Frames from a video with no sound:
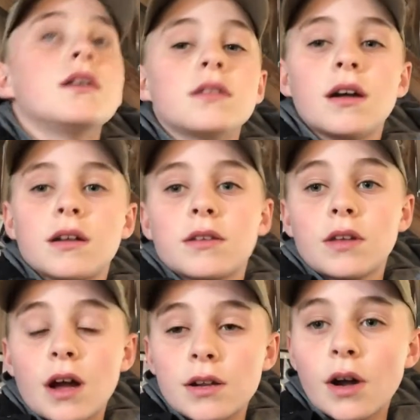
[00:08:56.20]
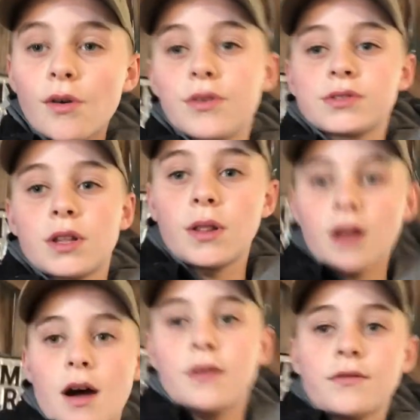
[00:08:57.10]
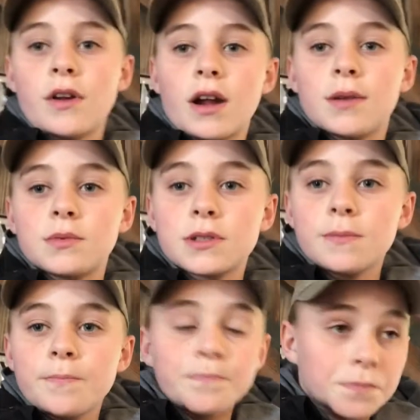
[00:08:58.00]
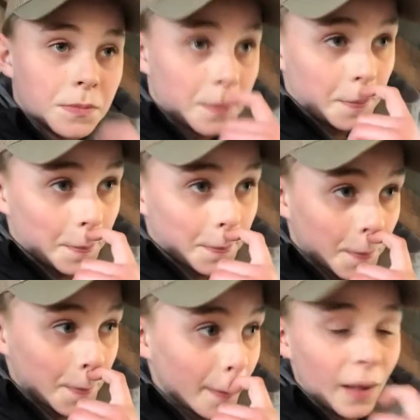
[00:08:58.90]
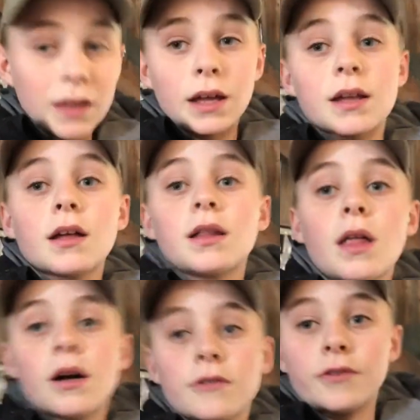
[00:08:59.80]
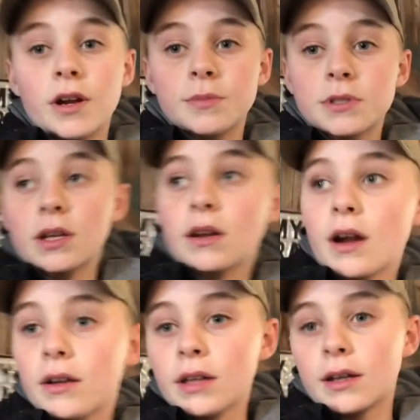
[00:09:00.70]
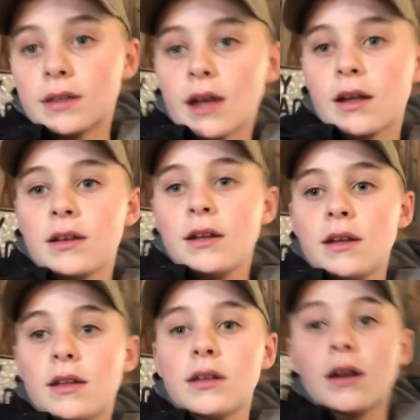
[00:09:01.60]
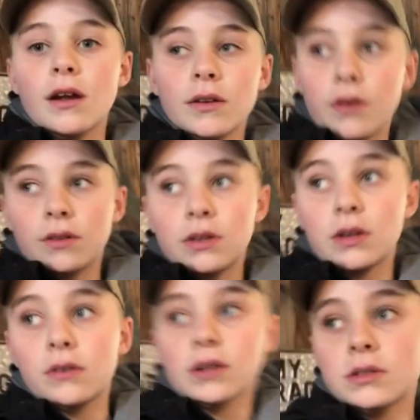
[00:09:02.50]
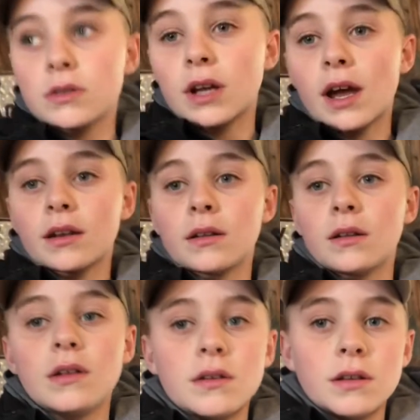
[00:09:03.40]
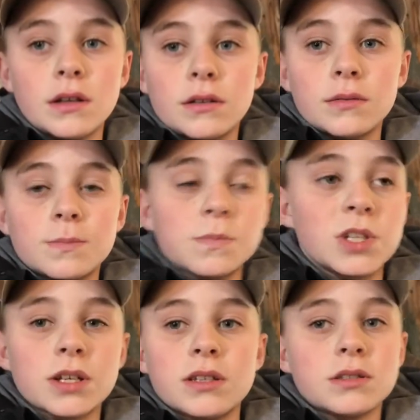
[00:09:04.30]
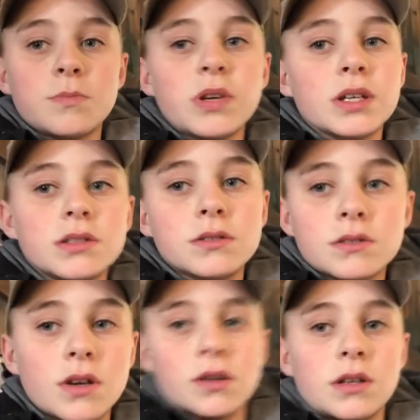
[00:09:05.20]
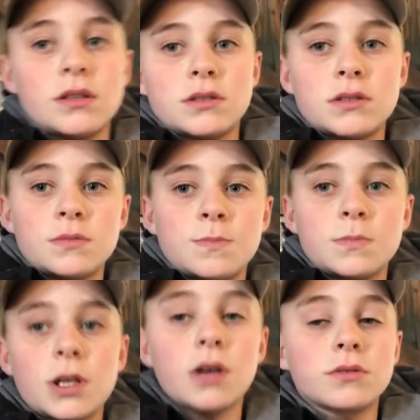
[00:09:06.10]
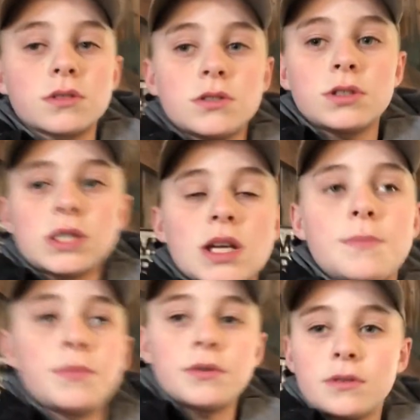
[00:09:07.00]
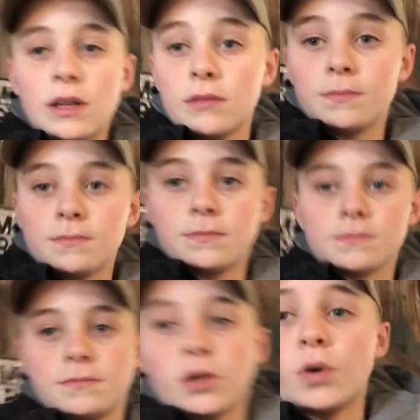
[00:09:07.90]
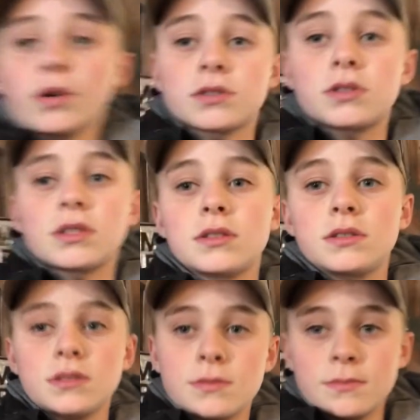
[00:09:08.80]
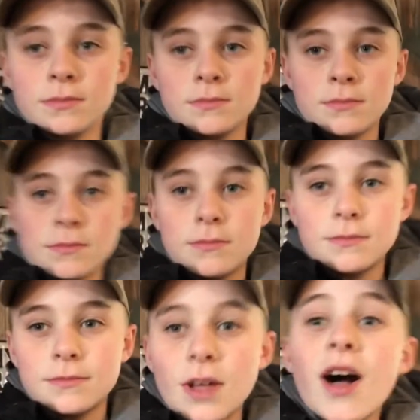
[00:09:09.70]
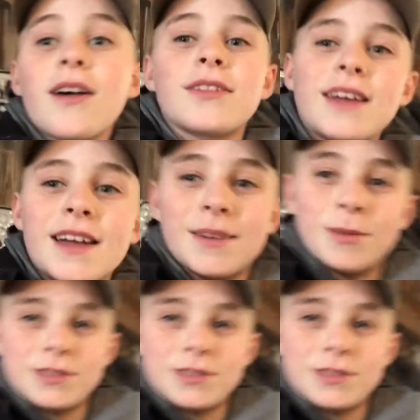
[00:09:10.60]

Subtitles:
Like, I know there's a lot of farms. Like, a lot of farms that aren't like that and that are good, that graze their cattle and chickens, pigs, turkeys, goats, sheep, horses, all the animals